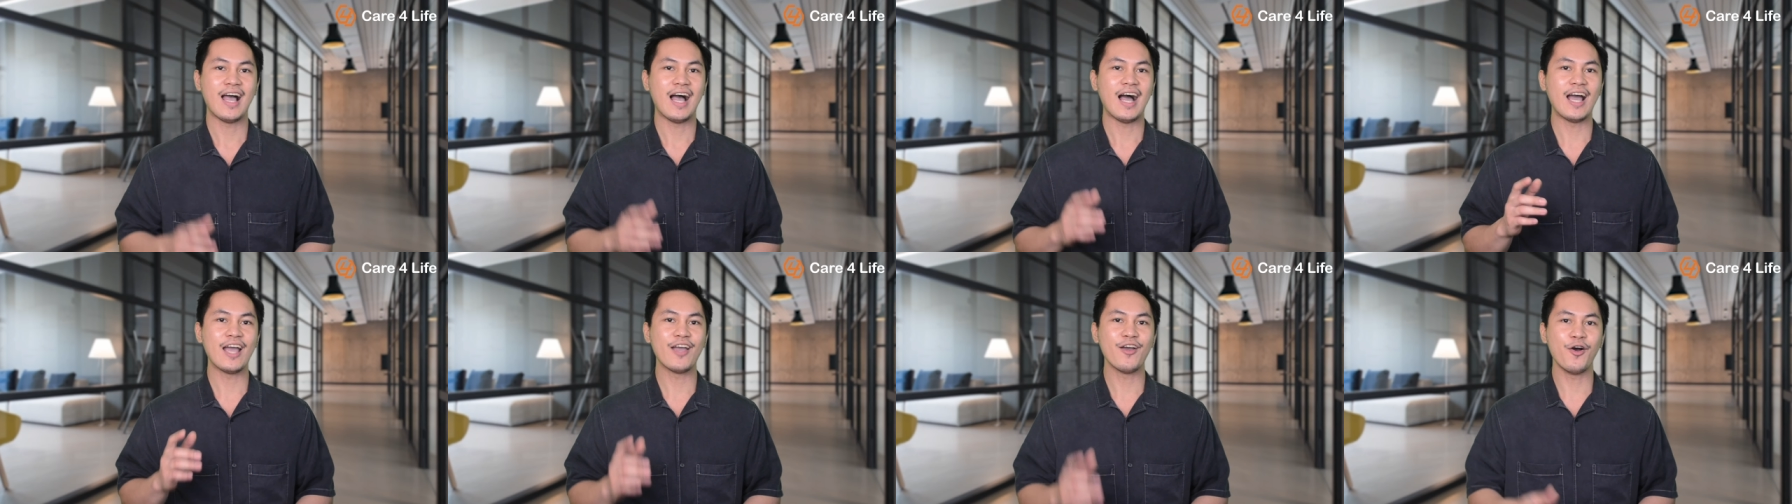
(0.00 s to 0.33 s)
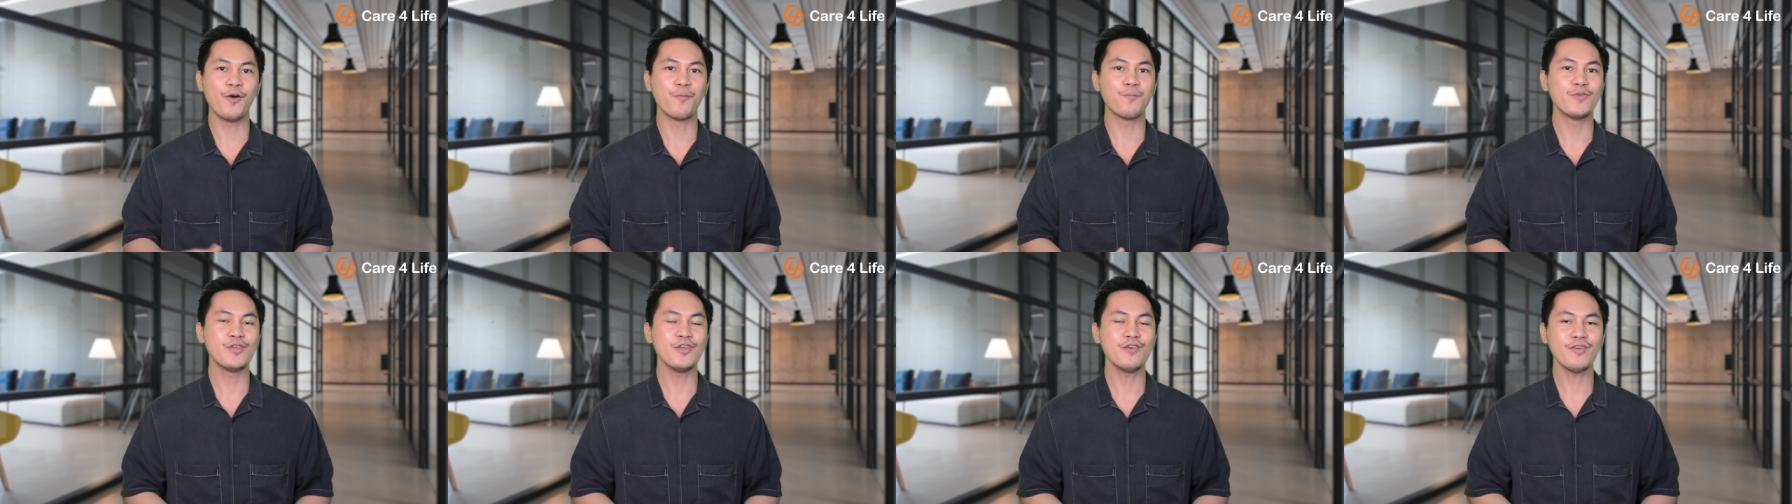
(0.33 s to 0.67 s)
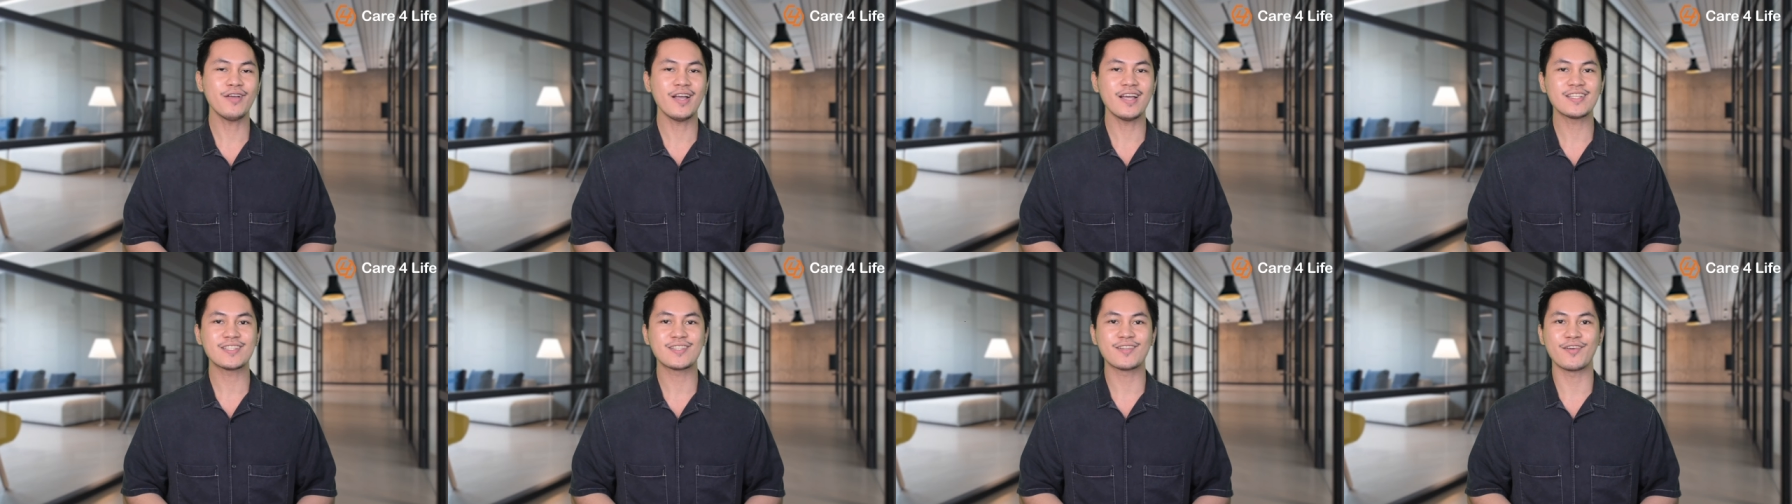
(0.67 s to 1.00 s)
I hope you
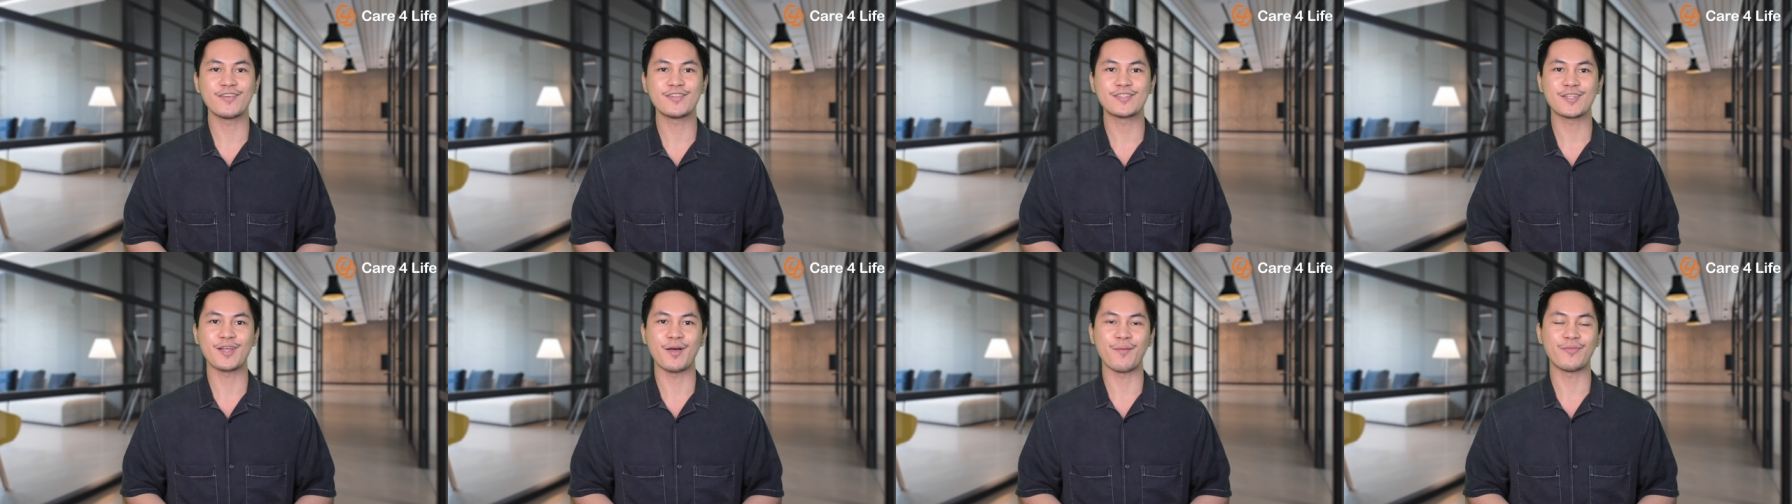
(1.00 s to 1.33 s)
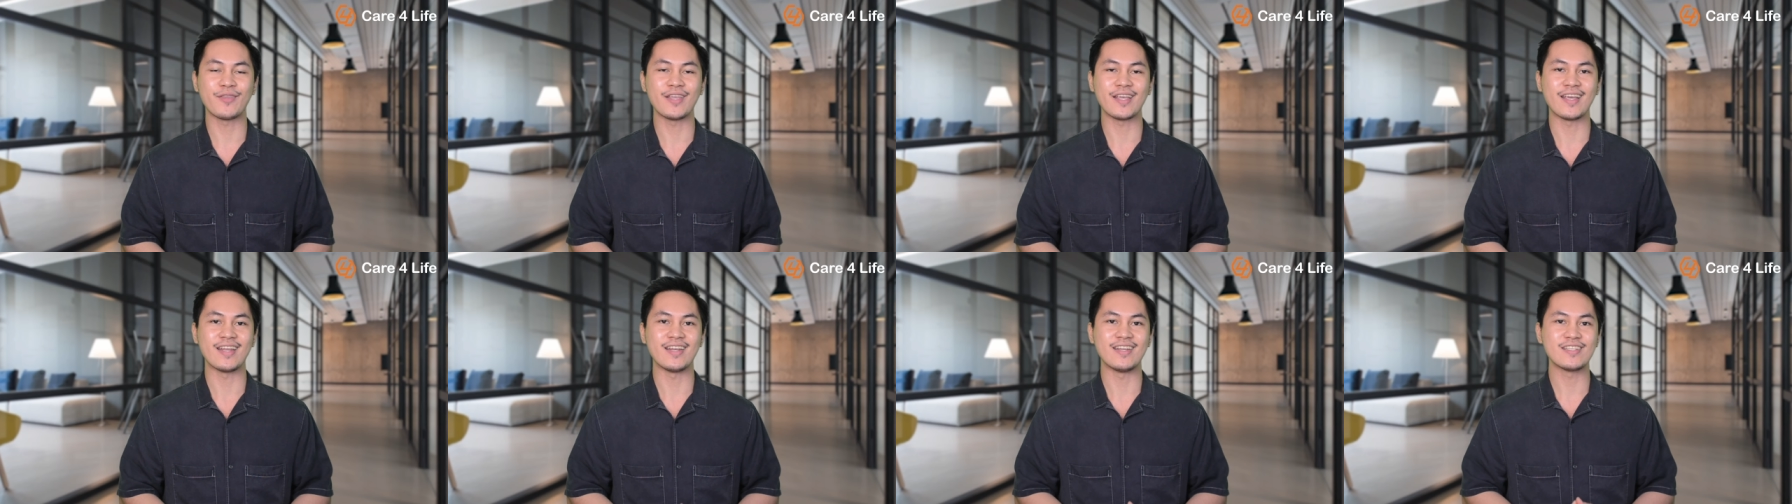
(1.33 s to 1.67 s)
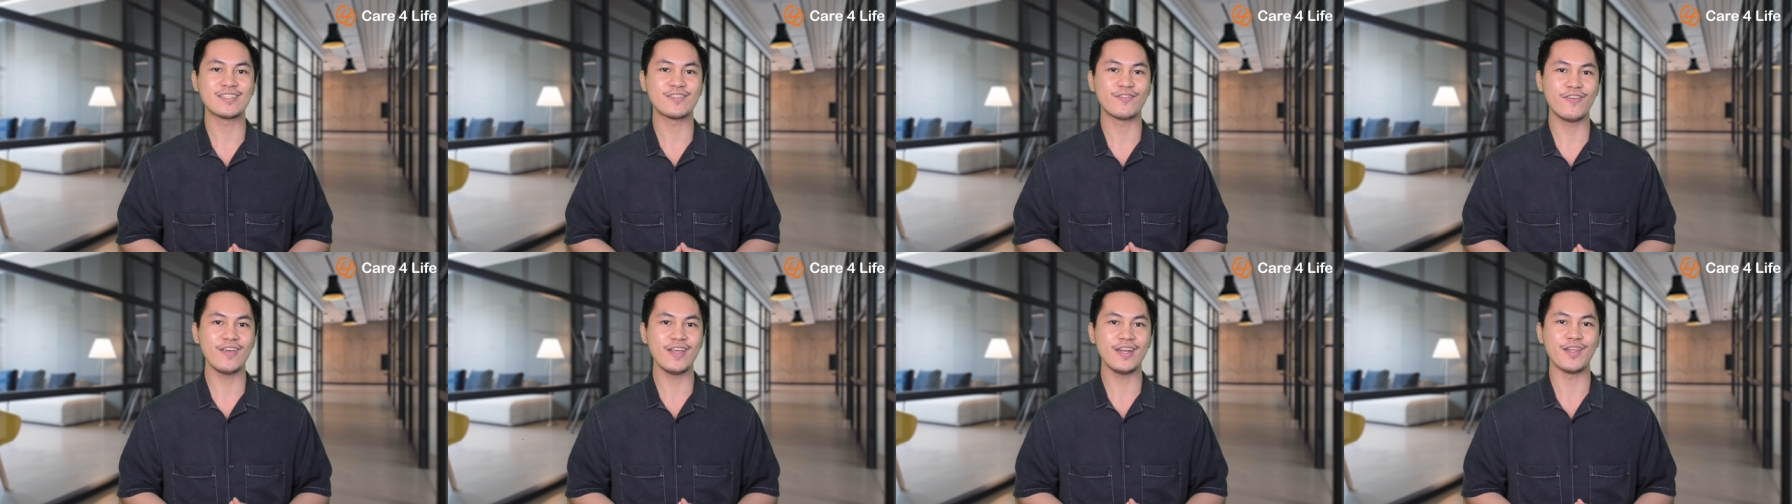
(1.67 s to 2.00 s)
guys learned something in
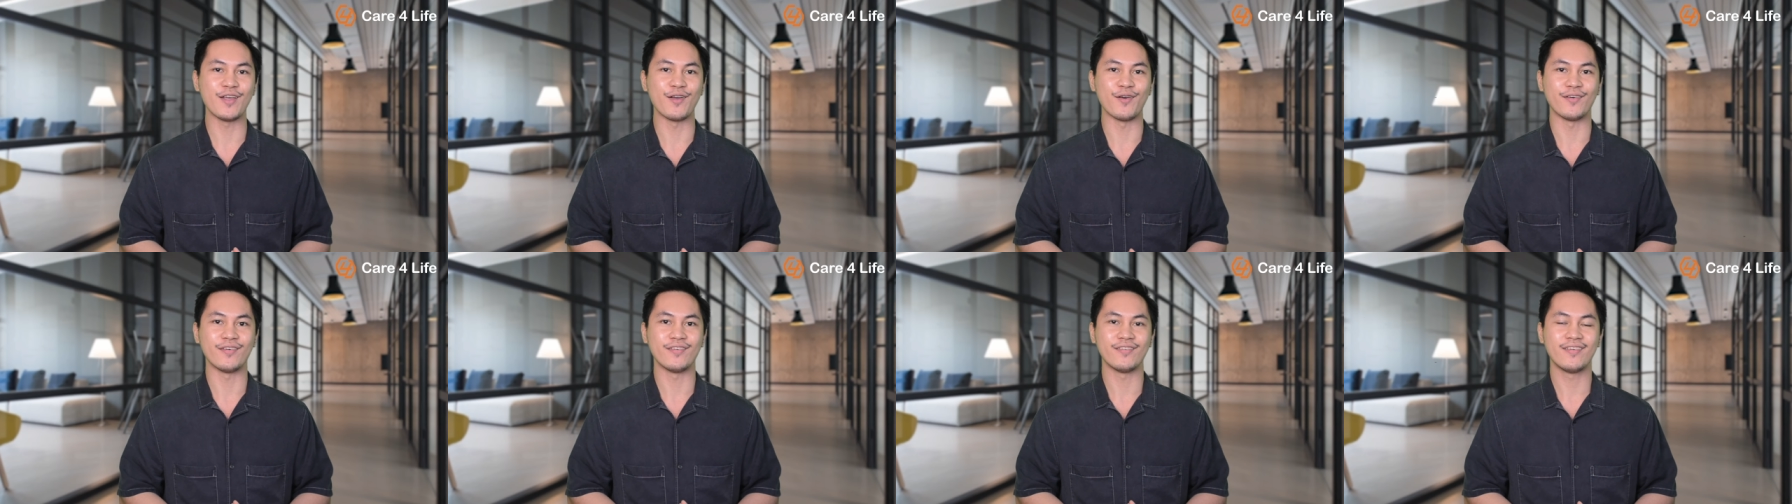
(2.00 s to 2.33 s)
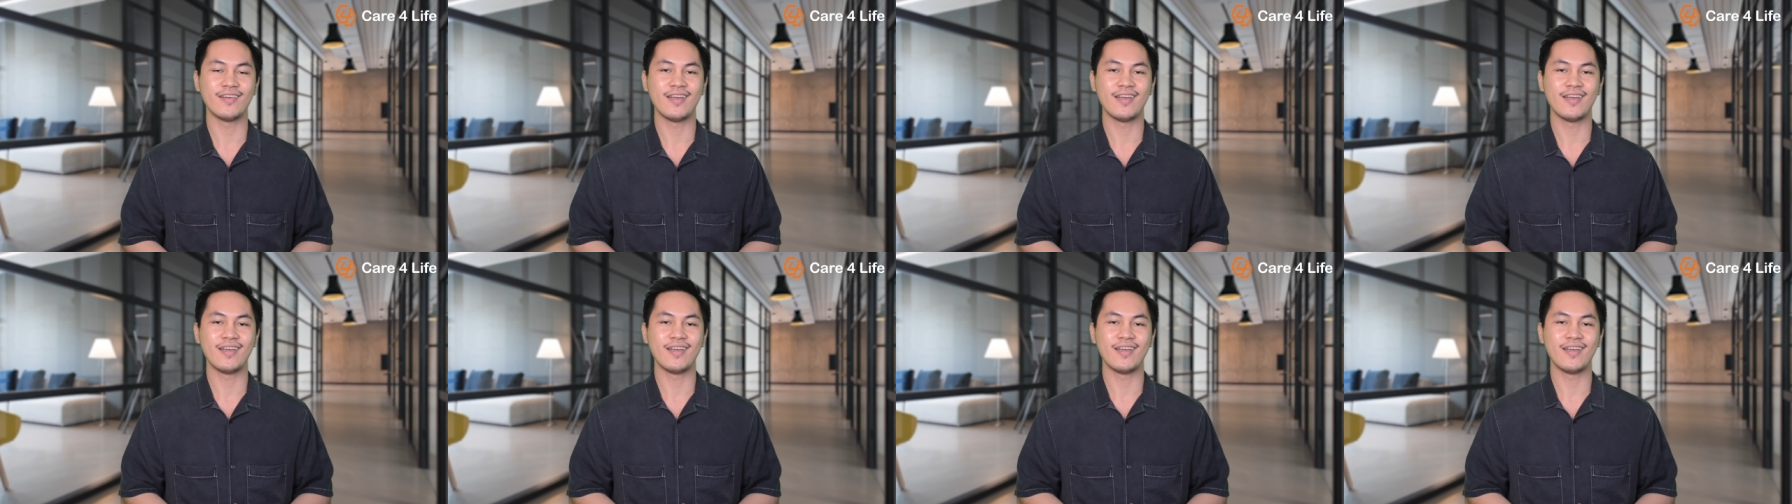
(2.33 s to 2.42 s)
this video.